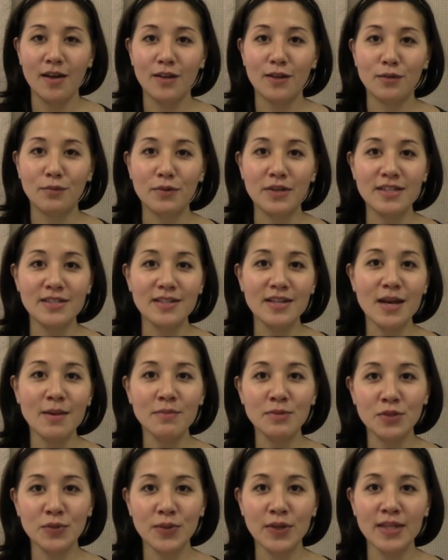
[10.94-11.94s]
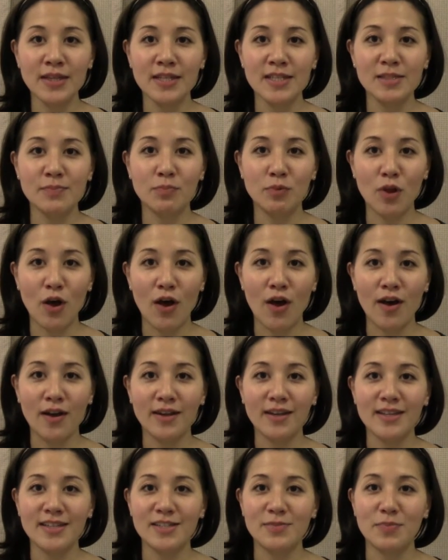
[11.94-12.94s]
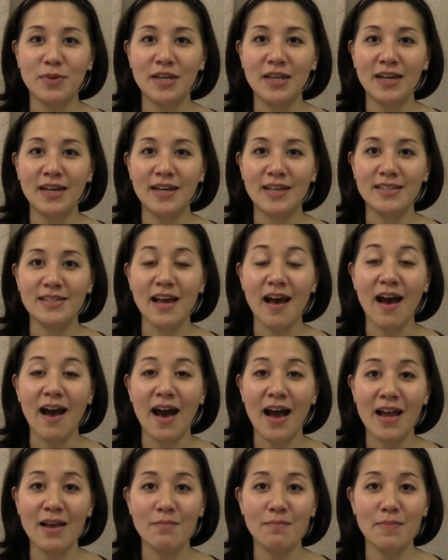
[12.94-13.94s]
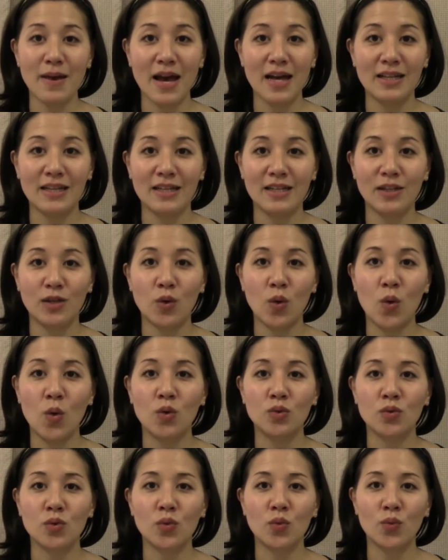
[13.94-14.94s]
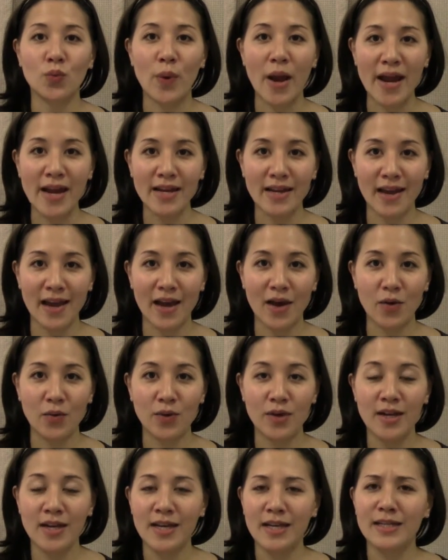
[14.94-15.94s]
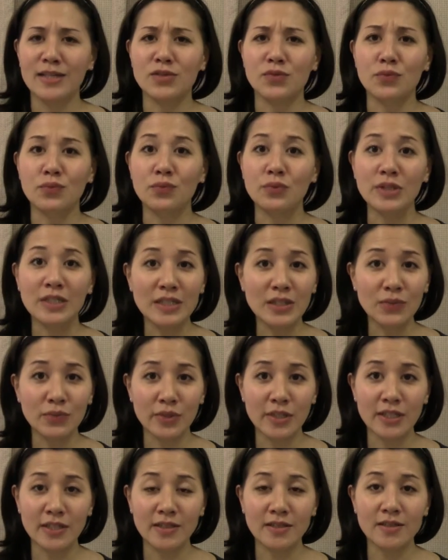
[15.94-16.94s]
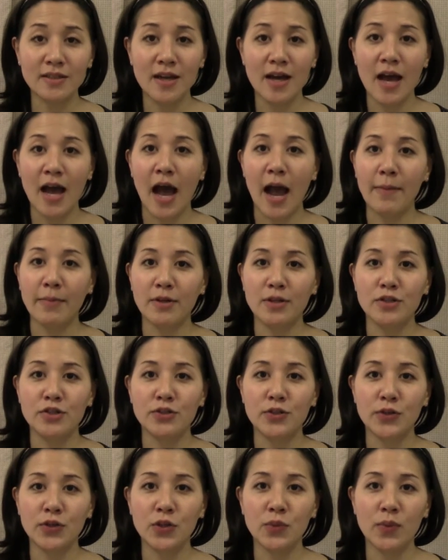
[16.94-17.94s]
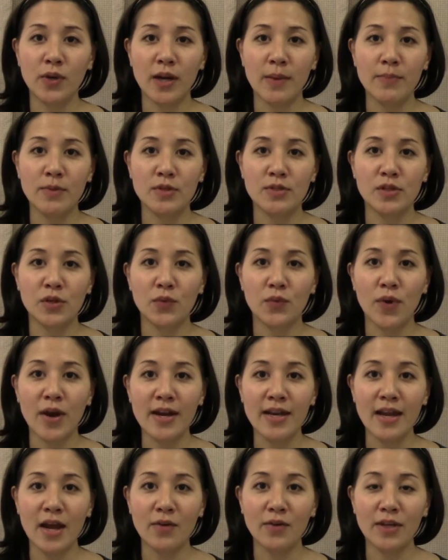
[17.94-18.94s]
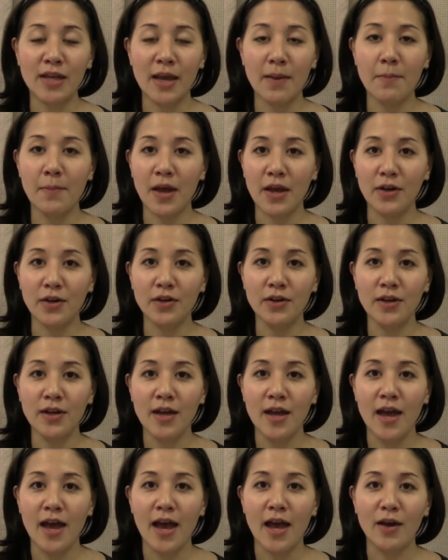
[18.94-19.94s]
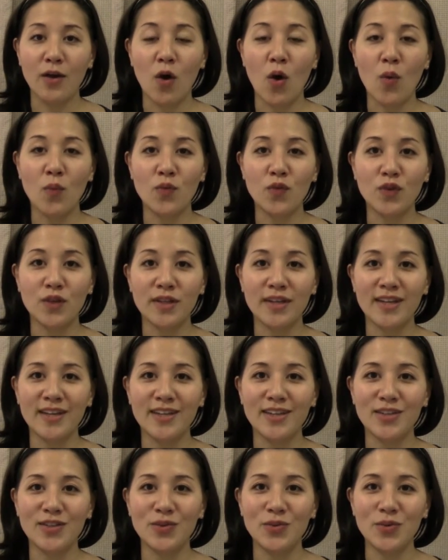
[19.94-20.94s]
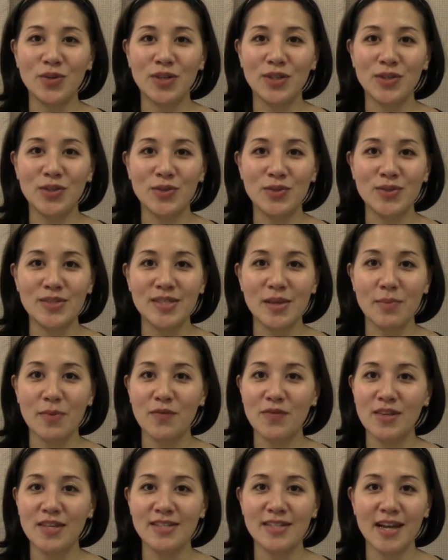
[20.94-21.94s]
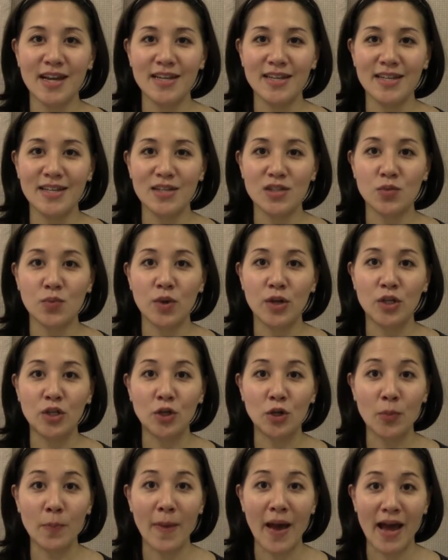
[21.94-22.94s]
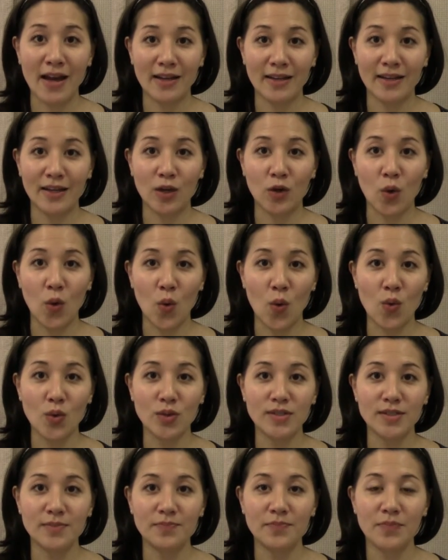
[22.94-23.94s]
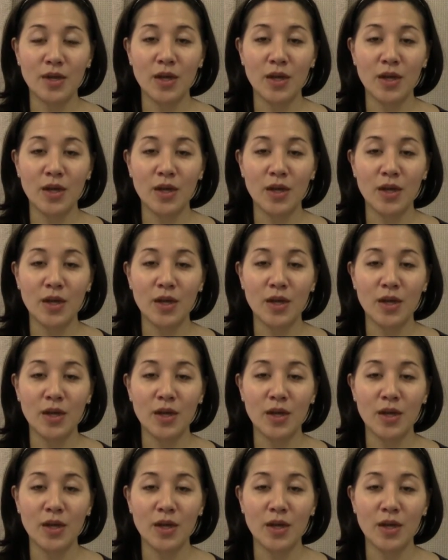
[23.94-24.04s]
The reason I'm doing this blog is because I am battling a cold right now. It's really real. I'm going to show you what I'm using right now to get better, and hopefully you can use some of these ideas when you're battling a cold.